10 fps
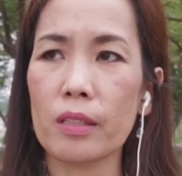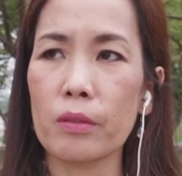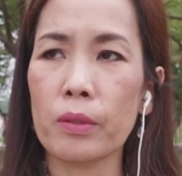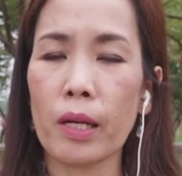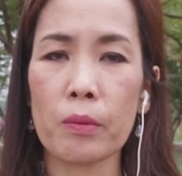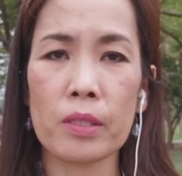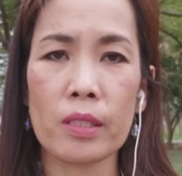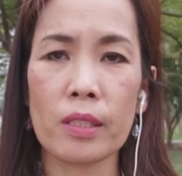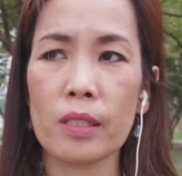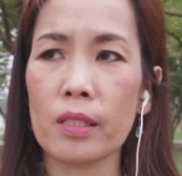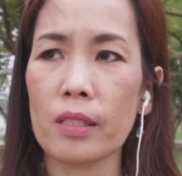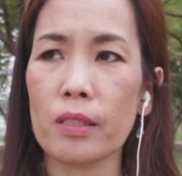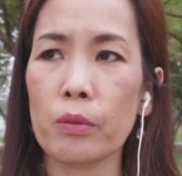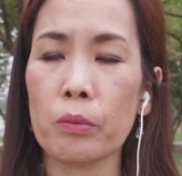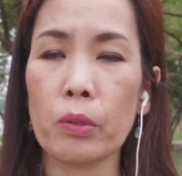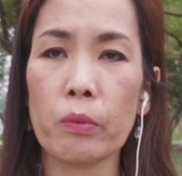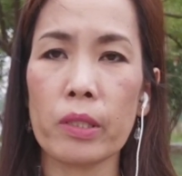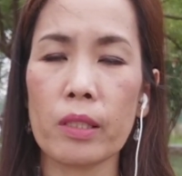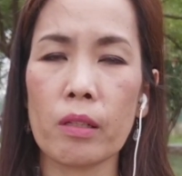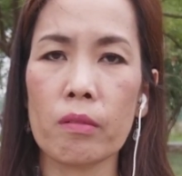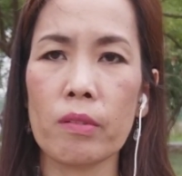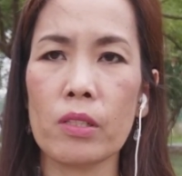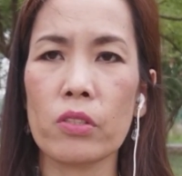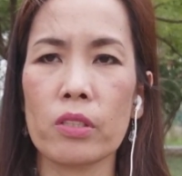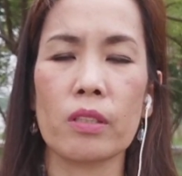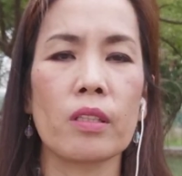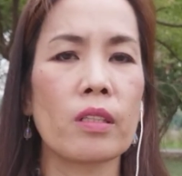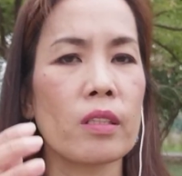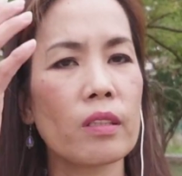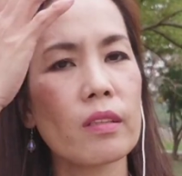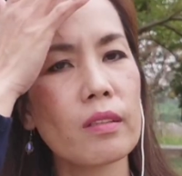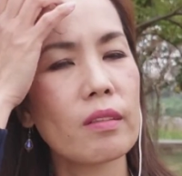when I was uh, when we were at the convention and